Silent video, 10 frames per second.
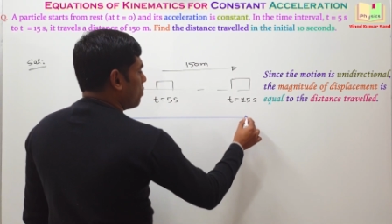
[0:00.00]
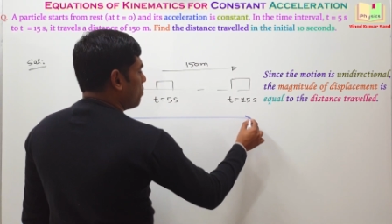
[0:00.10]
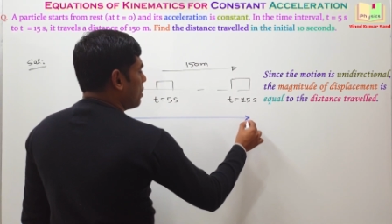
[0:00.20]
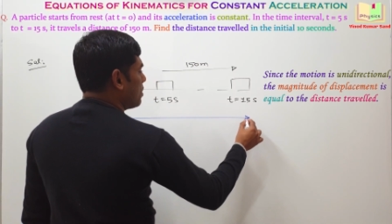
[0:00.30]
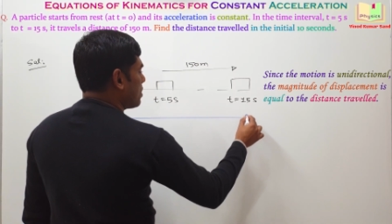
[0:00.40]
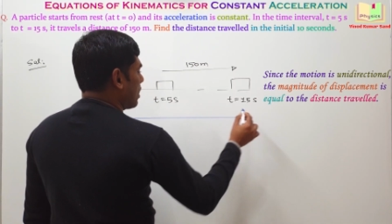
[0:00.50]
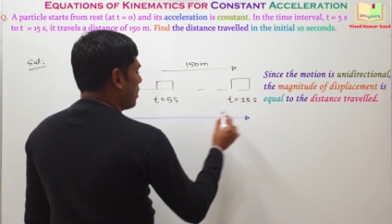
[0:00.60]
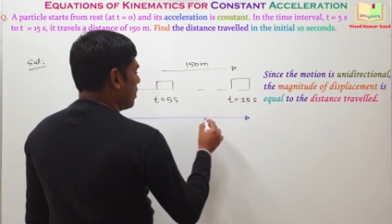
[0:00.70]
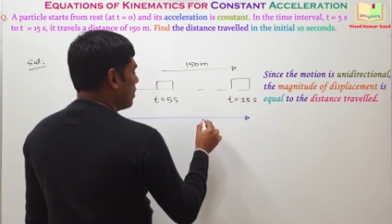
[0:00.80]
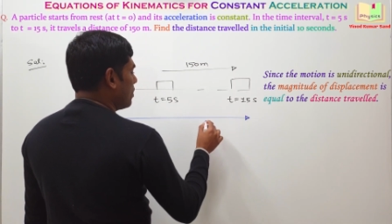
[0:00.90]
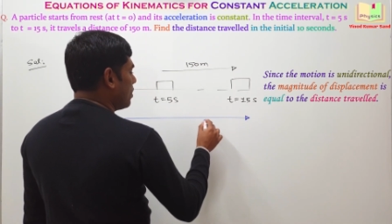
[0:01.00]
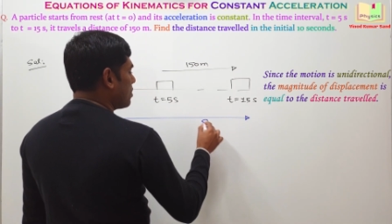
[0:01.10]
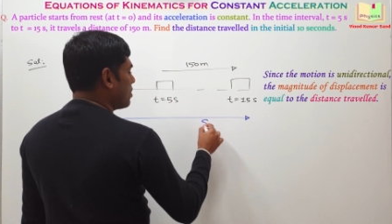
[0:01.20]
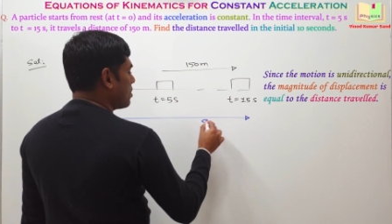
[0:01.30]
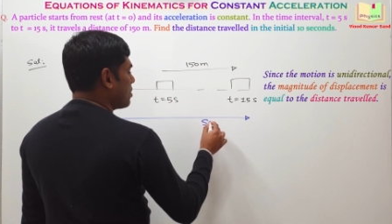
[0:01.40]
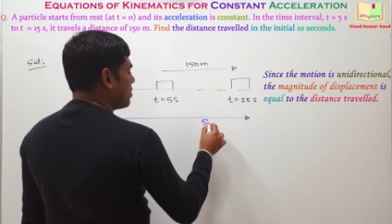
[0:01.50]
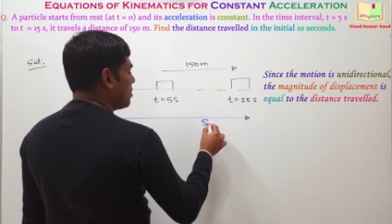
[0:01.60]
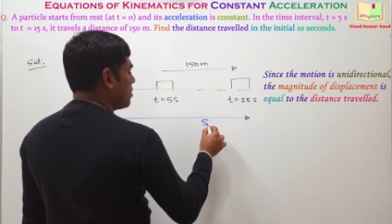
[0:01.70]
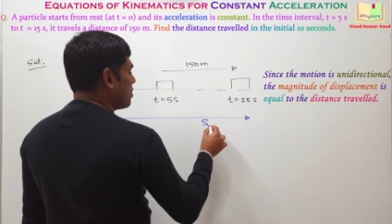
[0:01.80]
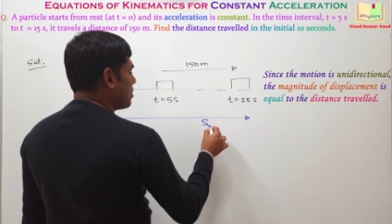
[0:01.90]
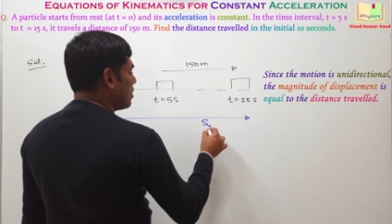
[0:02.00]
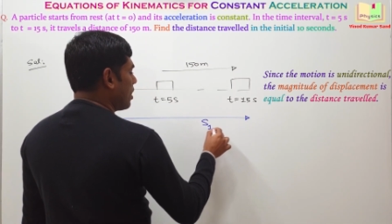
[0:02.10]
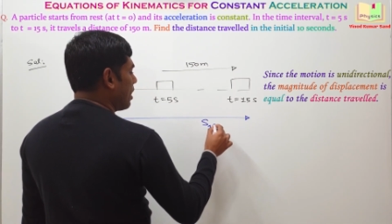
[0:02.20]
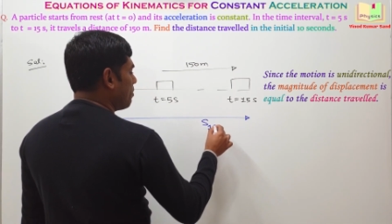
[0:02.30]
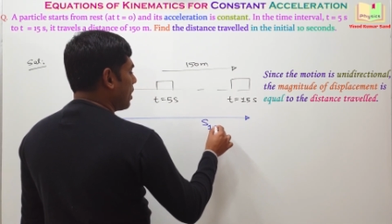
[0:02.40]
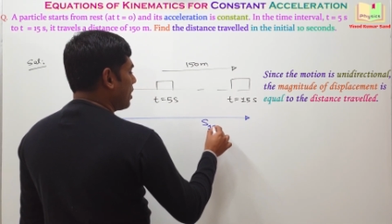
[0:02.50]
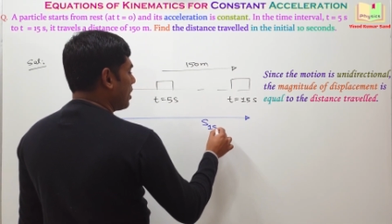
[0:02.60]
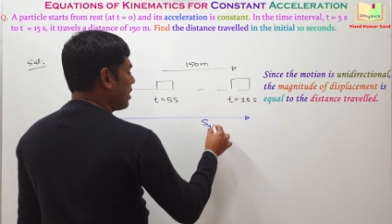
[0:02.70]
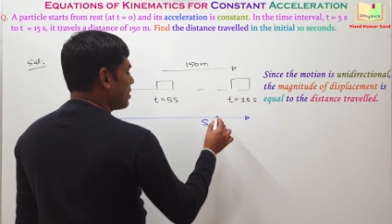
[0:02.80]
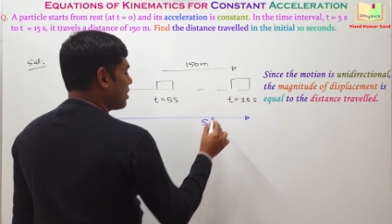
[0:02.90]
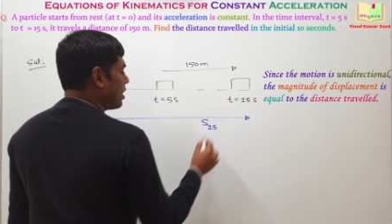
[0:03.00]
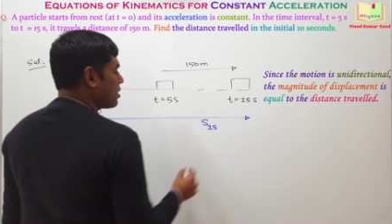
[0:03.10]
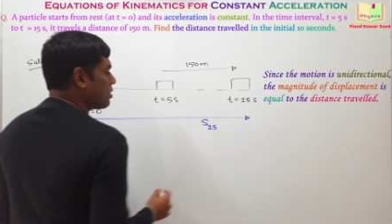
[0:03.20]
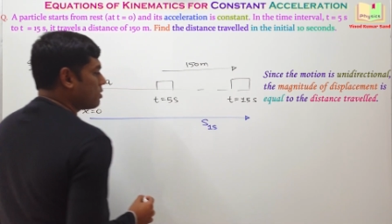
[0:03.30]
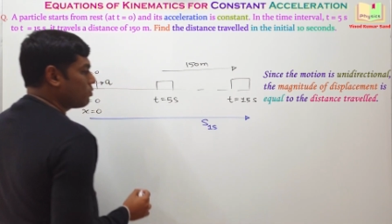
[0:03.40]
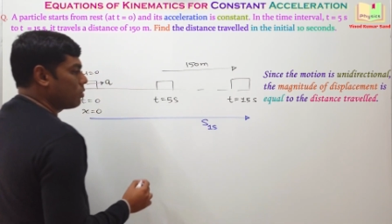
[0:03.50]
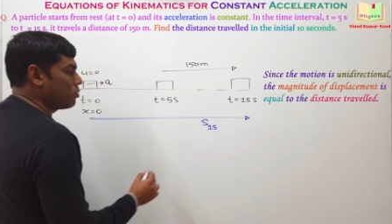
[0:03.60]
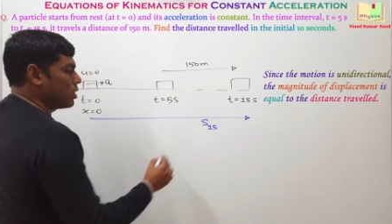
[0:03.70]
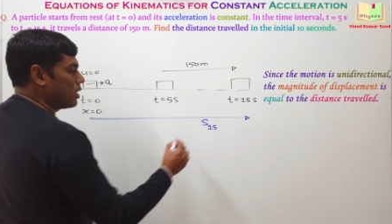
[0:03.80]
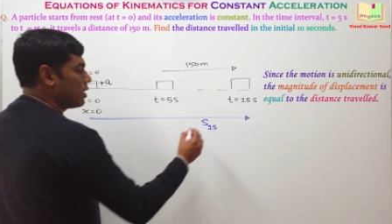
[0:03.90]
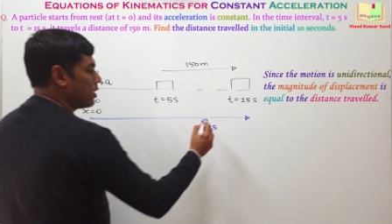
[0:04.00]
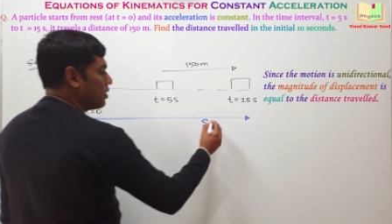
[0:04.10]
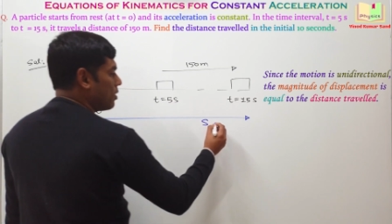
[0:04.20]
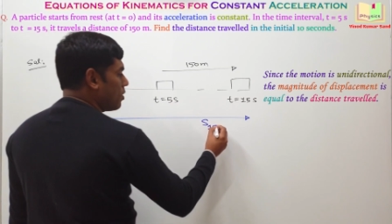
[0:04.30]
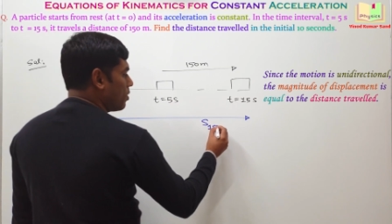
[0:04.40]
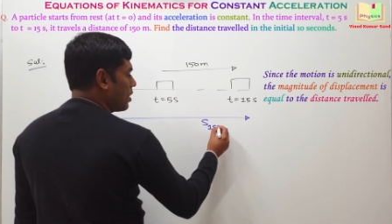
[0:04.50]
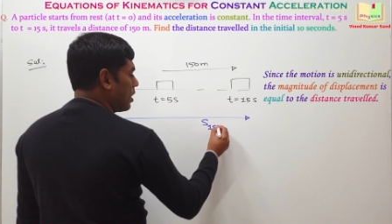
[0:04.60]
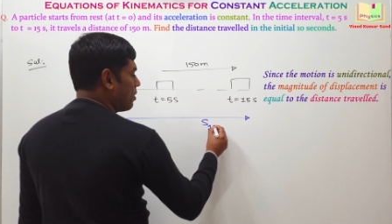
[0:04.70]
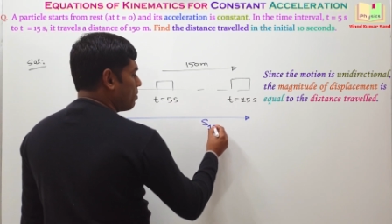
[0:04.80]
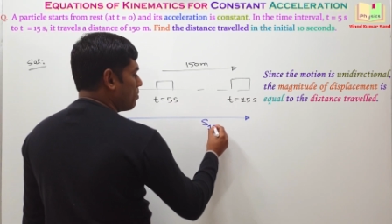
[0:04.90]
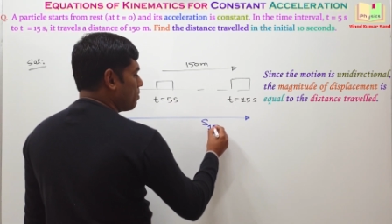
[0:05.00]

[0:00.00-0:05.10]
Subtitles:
15 second, this distance I am writing as S15, okay.